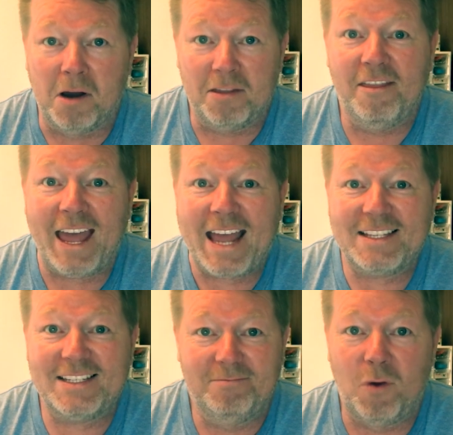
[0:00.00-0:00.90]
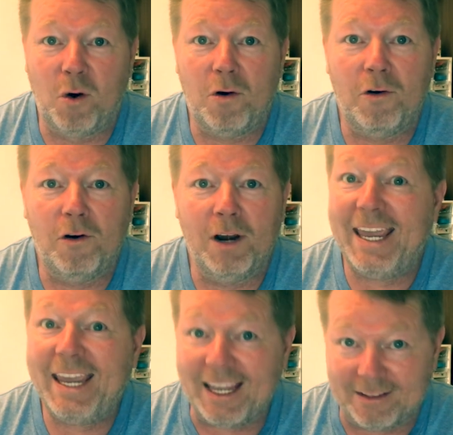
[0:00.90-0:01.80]
but that's more or less
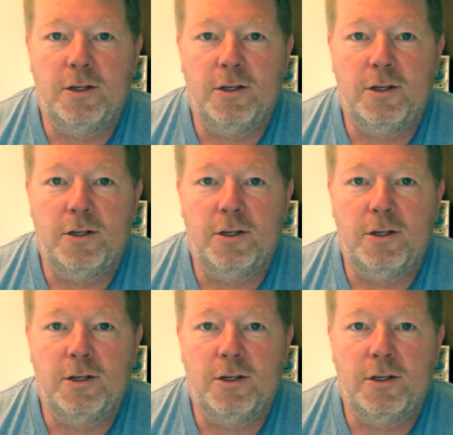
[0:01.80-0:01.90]
it.